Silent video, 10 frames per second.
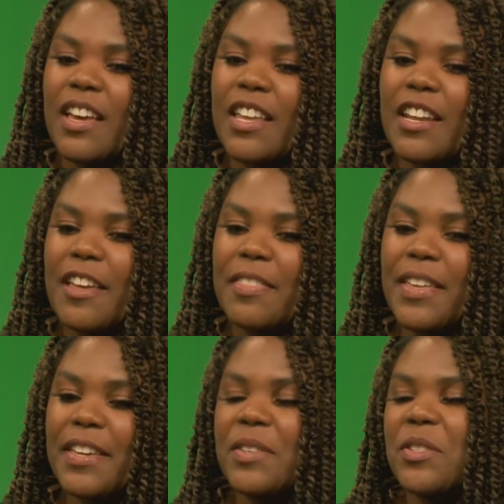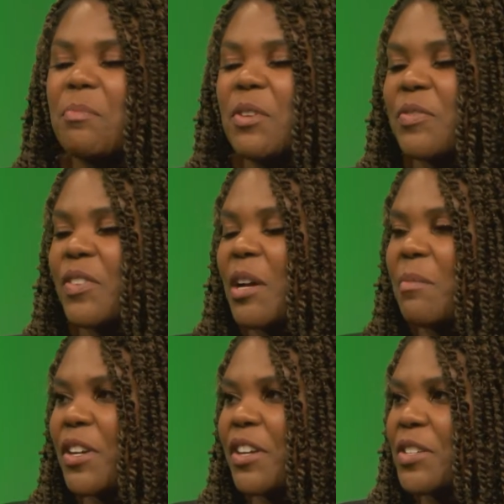And I thank you so much for
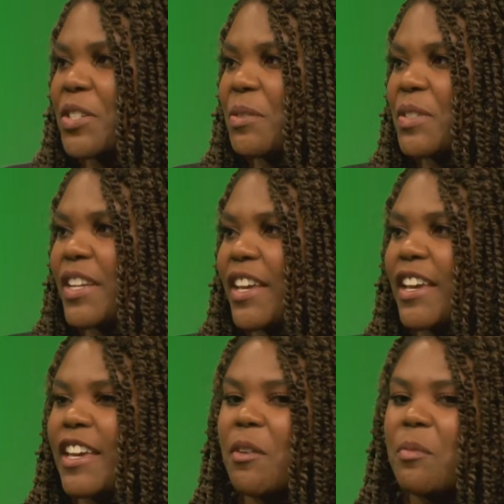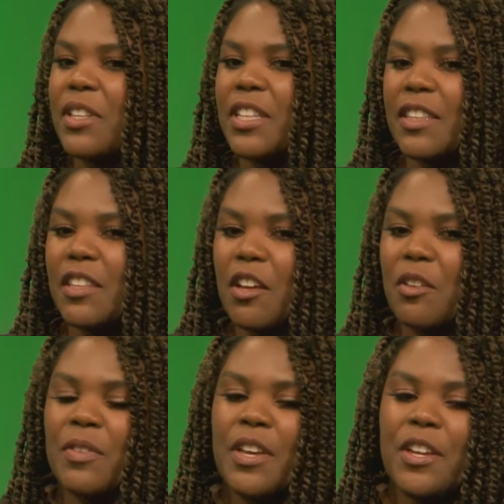coming on our show today. And I really
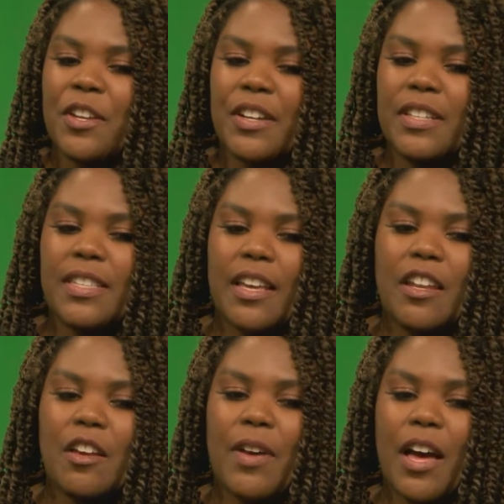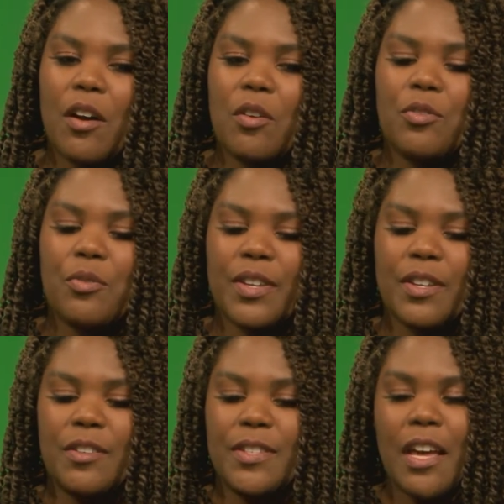love your insight of how you
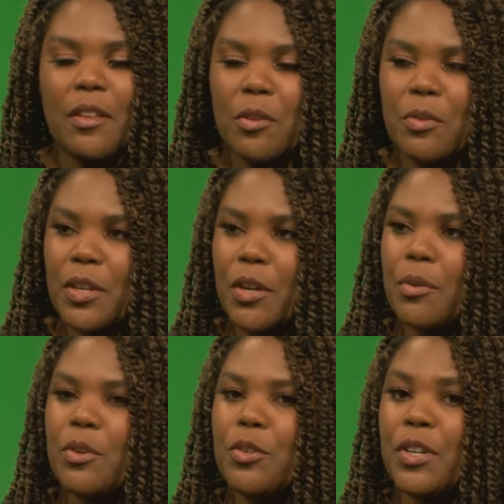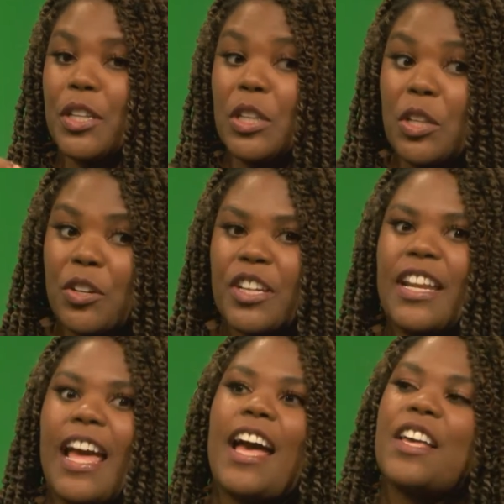can download the code, you can learn
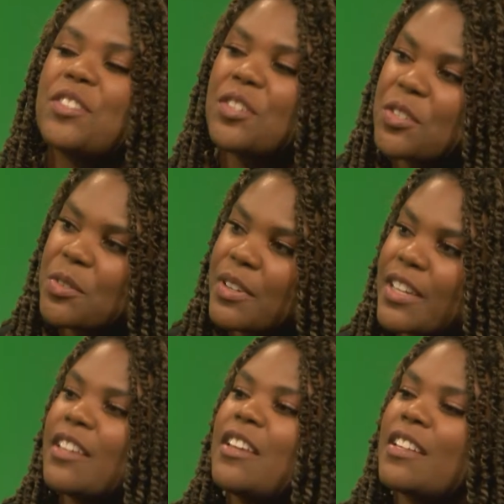it as you're doing it.